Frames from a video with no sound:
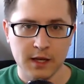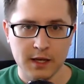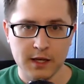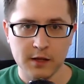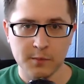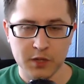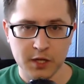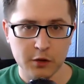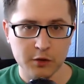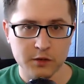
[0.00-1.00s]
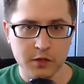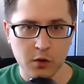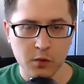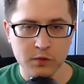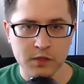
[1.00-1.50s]
in particular
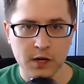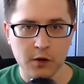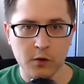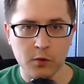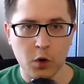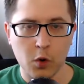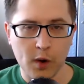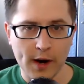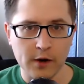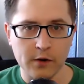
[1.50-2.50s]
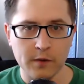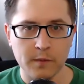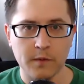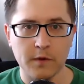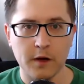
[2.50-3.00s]
zones that are required
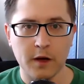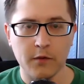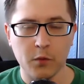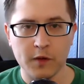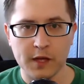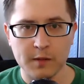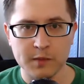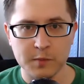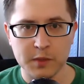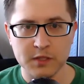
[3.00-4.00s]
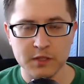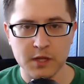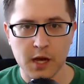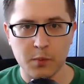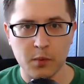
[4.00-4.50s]
for the cannabis business to
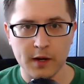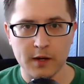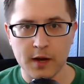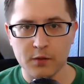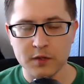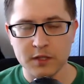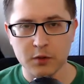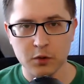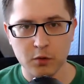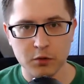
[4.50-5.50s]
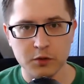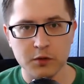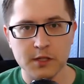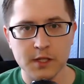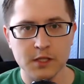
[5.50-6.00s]
operate. Every single local
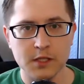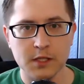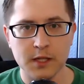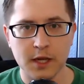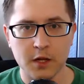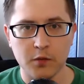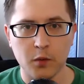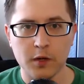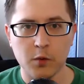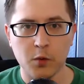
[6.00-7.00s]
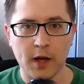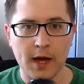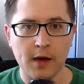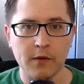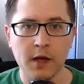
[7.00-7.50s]
jurisdiction in California will
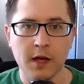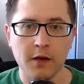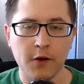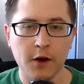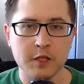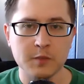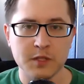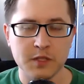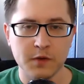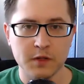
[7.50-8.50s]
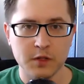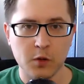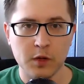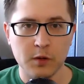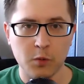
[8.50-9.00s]
have very specific
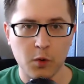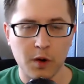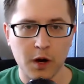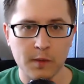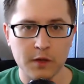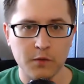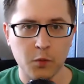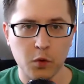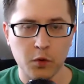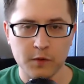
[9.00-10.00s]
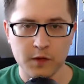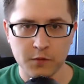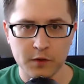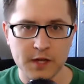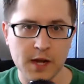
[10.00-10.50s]
zoning requirements for
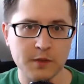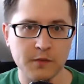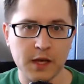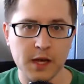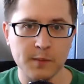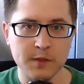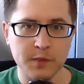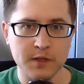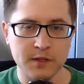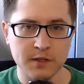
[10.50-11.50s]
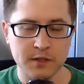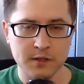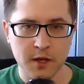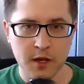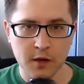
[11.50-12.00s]
different types of cannabis businesses.
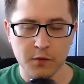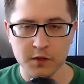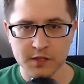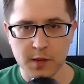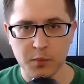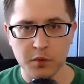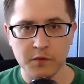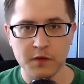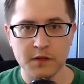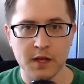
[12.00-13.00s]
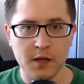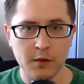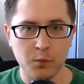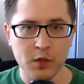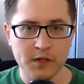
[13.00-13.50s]
For example, if it's a
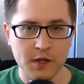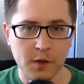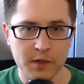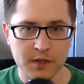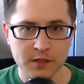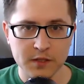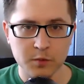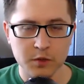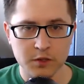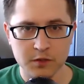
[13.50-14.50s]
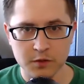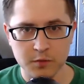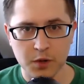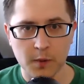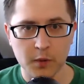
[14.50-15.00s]
retail business, which is
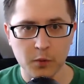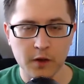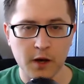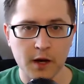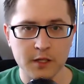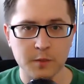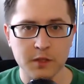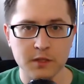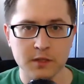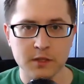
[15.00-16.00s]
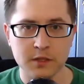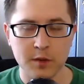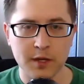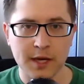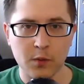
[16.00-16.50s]
probably one of the hottest businesses you
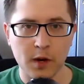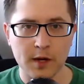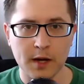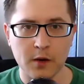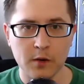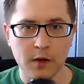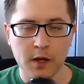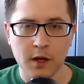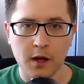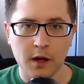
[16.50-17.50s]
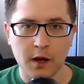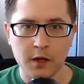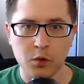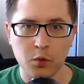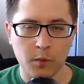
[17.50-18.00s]
can get right now,
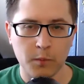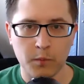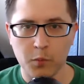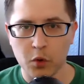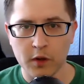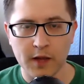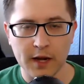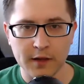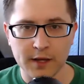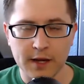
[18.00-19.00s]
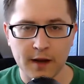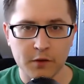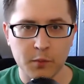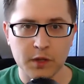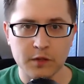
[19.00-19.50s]
you are more than likely going to have to
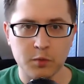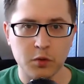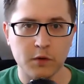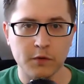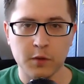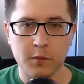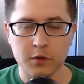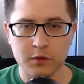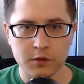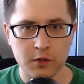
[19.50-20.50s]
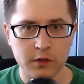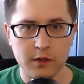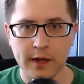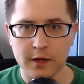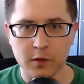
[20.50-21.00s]
be in some sort of a commercial zoning,
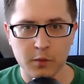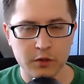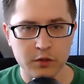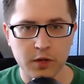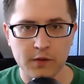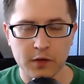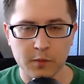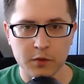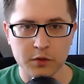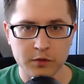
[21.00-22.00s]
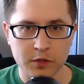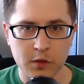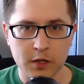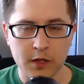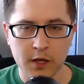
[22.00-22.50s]
light commercial, heavy commercial
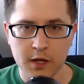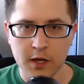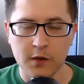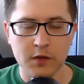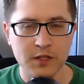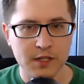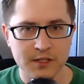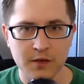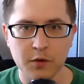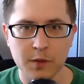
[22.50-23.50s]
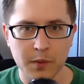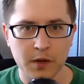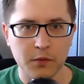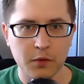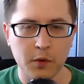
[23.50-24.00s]
zoning. Every city's different,
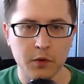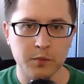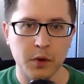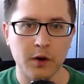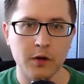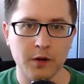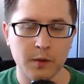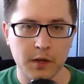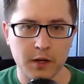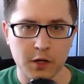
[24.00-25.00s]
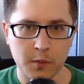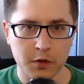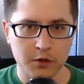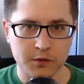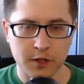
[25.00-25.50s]
but for the most part, you're going to be in a
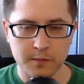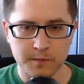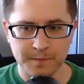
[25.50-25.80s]
commercial zone.